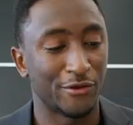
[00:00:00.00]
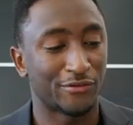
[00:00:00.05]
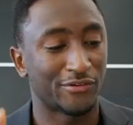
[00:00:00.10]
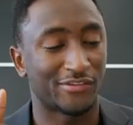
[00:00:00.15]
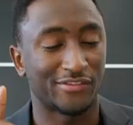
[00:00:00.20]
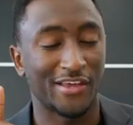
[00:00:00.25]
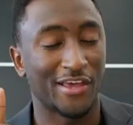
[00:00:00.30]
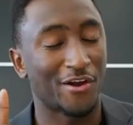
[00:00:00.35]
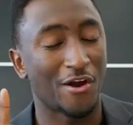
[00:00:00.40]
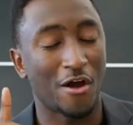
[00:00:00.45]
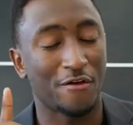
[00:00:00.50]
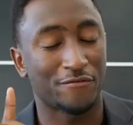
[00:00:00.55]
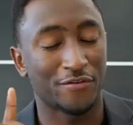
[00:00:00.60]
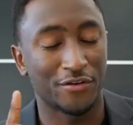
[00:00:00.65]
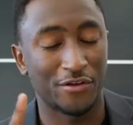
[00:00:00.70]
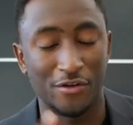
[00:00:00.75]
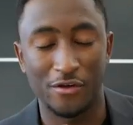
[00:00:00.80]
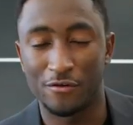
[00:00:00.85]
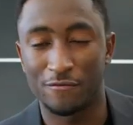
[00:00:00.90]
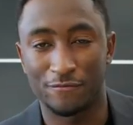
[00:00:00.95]
used to say it
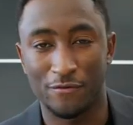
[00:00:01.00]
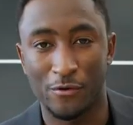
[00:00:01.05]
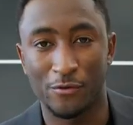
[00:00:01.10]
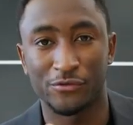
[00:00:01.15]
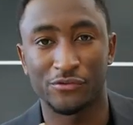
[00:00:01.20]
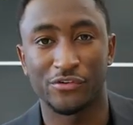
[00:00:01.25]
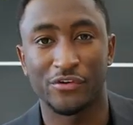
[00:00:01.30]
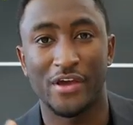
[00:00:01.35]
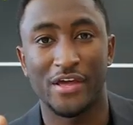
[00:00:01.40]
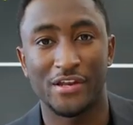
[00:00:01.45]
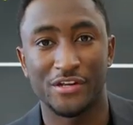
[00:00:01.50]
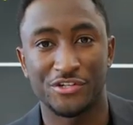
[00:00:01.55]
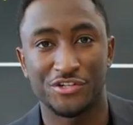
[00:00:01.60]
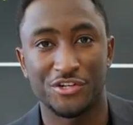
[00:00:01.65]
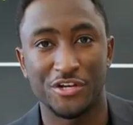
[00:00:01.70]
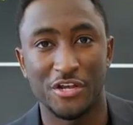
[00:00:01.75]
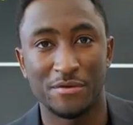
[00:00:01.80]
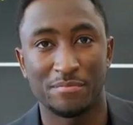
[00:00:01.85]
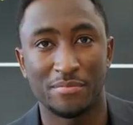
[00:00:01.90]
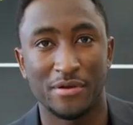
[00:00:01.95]
often, good phones are getting
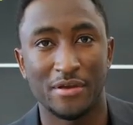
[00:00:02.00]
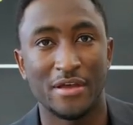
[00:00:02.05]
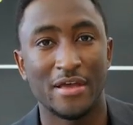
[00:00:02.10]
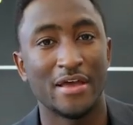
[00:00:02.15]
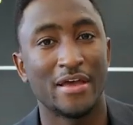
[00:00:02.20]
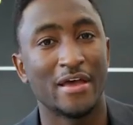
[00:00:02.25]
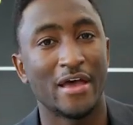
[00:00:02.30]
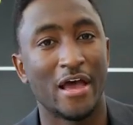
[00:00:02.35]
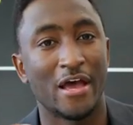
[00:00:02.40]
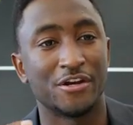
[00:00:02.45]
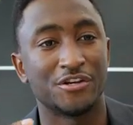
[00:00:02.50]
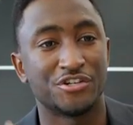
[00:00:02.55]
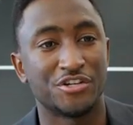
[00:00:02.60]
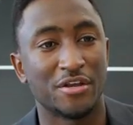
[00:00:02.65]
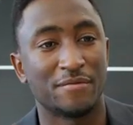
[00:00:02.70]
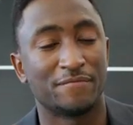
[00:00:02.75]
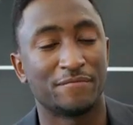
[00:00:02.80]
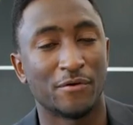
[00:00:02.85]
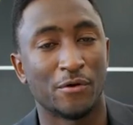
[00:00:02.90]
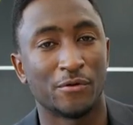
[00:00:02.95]
cheap, and
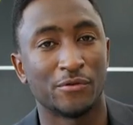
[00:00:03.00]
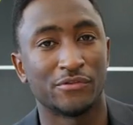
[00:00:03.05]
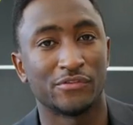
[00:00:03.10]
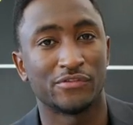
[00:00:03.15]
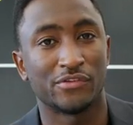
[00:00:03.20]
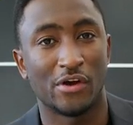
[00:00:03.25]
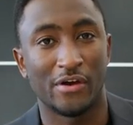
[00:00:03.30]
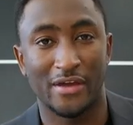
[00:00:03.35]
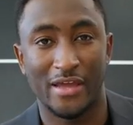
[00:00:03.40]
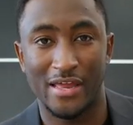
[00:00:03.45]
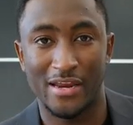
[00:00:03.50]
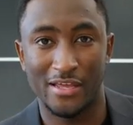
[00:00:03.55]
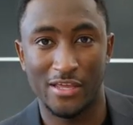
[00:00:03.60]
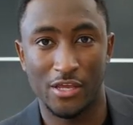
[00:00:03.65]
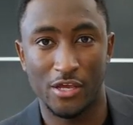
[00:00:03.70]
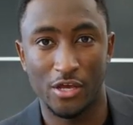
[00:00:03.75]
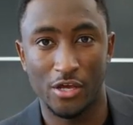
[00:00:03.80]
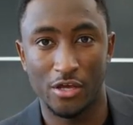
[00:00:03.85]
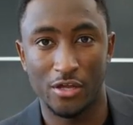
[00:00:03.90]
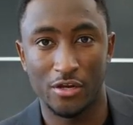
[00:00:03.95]
cheap phones are
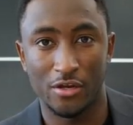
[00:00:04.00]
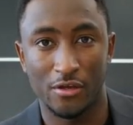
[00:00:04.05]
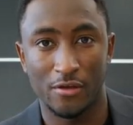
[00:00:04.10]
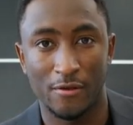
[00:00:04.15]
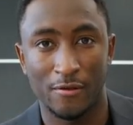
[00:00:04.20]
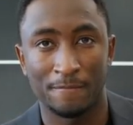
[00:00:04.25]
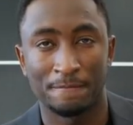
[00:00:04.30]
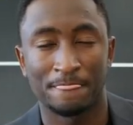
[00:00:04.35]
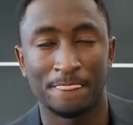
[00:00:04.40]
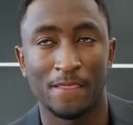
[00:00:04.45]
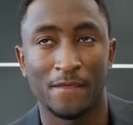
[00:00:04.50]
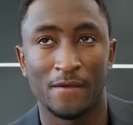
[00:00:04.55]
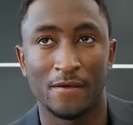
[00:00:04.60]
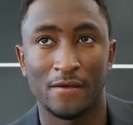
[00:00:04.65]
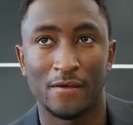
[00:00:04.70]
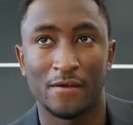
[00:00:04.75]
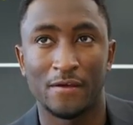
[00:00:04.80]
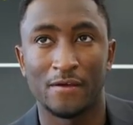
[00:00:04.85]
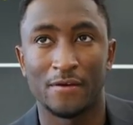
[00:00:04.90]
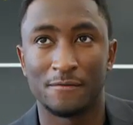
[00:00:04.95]
getting good.
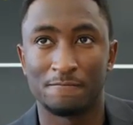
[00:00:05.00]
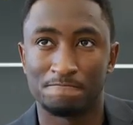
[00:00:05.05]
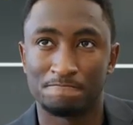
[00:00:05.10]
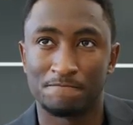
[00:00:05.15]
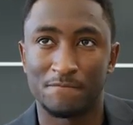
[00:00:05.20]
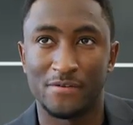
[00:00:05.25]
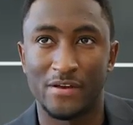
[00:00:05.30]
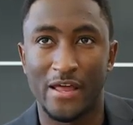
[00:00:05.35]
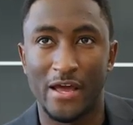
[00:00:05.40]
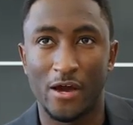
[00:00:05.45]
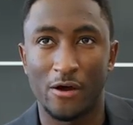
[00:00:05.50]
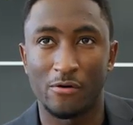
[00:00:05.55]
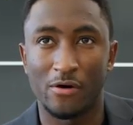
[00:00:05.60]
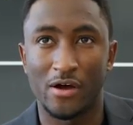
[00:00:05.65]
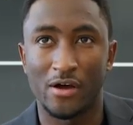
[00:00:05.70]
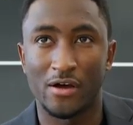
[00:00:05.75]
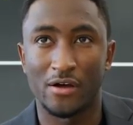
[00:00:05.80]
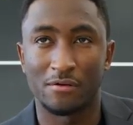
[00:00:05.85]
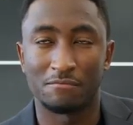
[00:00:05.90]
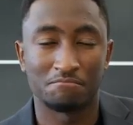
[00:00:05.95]

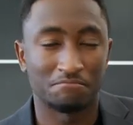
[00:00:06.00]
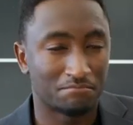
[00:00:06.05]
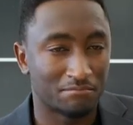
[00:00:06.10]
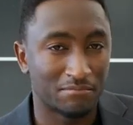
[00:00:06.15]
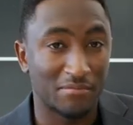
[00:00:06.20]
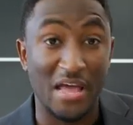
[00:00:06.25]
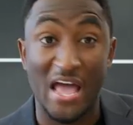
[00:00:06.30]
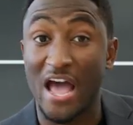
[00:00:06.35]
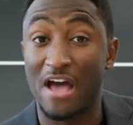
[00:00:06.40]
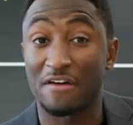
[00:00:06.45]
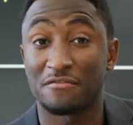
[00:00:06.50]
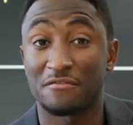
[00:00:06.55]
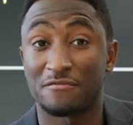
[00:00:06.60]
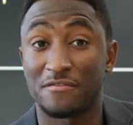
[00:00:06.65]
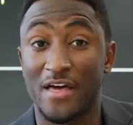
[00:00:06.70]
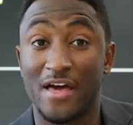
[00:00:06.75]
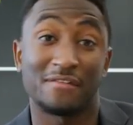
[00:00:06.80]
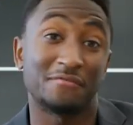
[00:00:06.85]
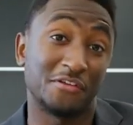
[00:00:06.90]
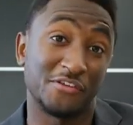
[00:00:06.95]
Now, half of
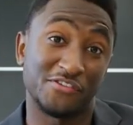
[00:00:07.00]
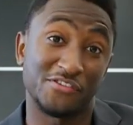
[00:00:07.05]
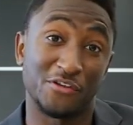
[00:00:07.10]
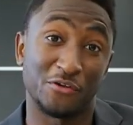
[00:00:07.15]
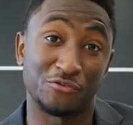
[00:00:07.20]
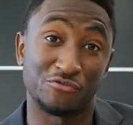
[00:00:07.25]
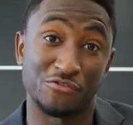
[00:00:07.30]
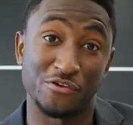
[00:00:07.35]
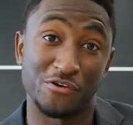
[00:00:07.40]
that is still